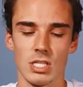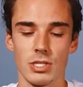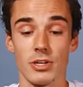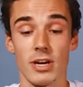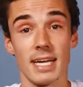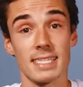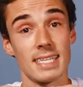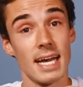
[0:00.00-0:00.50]

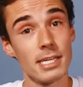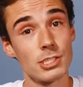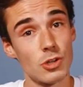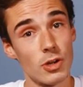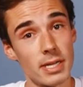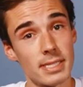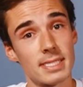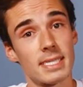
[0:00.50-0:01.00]
Your SI
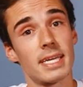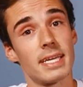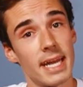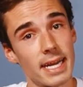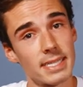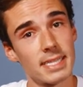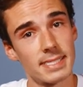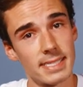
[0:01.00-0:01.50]
joints
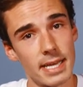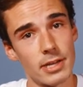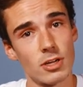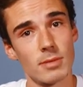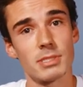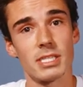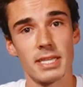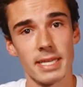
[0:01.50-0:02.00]
connect the
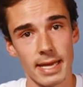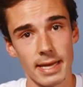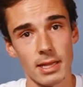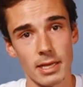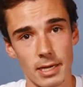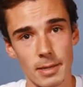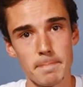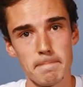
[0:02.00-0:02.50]
sacrum to the
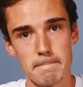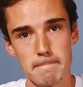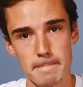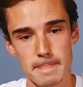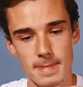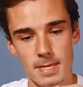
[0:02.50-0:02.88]
ilium,